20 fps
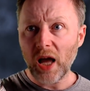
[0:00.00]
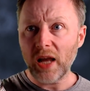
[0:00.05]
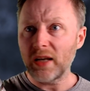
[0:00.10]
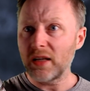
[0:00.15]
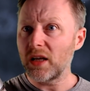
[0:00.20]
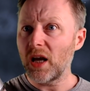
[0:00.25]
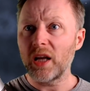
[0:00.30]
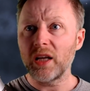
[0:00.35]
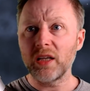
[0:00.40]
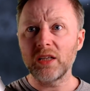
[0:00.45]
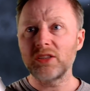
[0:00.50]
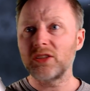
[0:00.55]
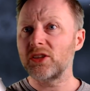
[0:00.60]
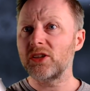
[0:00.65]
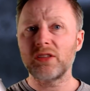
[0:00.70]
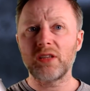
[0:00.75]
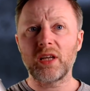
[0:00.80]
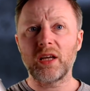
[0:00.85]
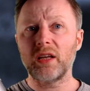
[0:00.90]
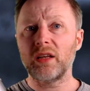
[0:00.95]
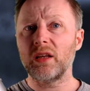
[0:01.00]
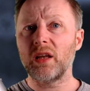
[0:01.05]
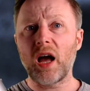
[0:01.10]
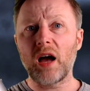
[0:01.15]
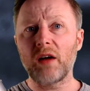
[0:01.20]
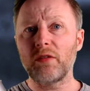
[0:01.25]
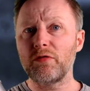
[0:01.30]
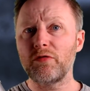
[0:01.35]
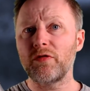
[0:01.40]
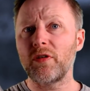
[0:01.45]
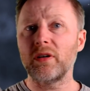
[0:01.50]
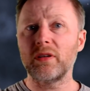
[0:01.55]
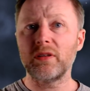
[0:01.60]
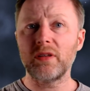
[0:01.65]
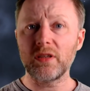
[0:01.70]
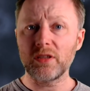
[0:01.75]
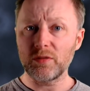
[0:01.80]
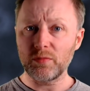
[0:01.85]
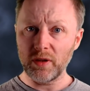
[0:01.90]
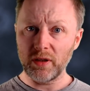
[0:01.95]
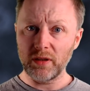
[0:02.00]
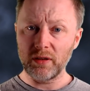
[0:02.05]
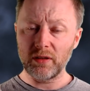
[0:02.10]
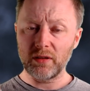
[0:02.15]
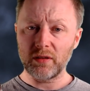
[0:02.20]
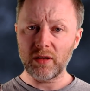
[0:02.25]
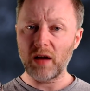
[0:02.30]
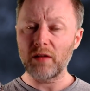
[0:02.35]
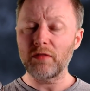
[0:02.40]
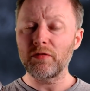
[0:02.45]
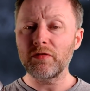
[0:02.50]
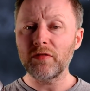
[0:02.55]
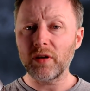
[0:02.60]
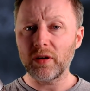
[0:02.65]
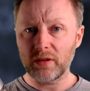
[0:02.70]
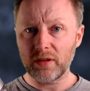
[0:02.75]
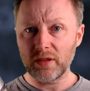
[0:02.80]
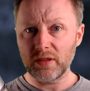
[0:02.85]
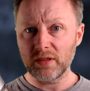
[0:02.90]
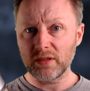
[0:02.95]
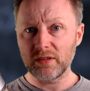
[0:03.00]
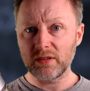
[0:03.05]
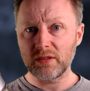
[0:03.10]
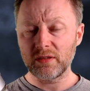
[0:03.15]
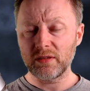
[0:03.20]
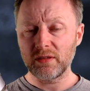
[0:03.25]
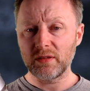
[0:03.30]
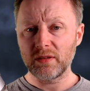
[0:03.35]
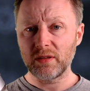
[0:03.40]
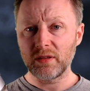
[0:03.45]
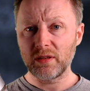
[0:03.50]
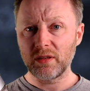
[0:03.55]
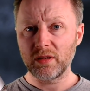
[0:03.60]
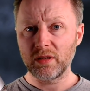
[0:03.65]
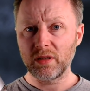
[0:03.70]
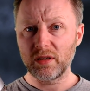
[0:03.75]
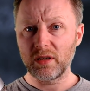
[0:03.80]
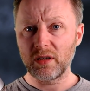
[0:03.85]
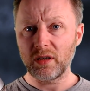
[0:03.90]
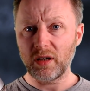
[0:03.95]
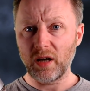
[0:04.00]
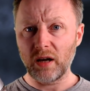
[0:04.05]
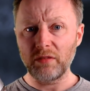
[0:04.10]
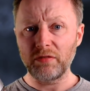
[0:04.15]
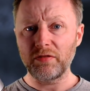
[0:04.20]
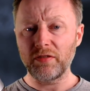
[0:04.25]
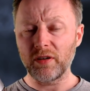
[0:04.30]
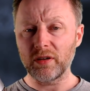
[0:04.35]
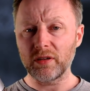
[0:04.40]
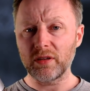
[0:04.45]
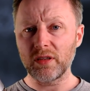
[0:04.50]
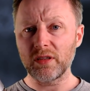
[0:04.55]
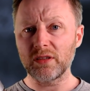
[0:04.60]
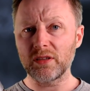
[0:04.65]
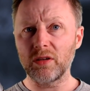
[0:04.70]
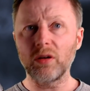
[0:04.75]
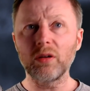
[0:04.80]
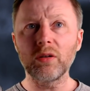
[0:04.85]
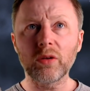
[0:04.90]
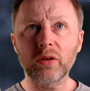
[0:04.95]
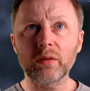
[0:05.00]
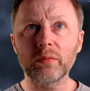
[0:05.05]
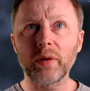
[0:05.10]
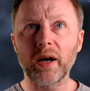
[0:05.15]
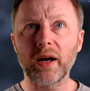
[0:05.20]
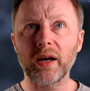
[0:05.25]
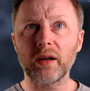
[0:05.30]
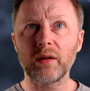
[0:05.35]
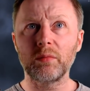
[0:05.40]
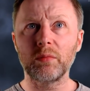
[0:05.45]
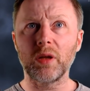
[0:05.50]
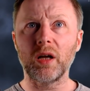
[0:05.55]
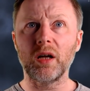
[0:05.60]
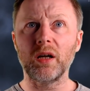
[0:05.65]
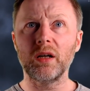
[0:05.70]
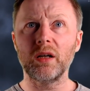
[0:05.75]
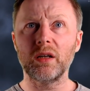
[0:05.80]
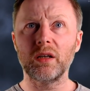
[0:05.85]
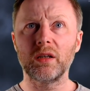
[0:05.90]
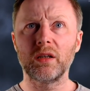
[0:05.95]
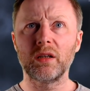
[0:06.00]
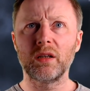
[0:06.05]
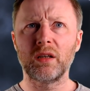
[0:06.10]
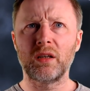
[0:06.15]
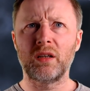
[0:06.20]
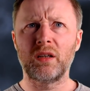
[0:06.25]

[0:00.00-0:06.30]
And he's just thinking, I fucked this, man. I fucked this. They're all looking back at him like that.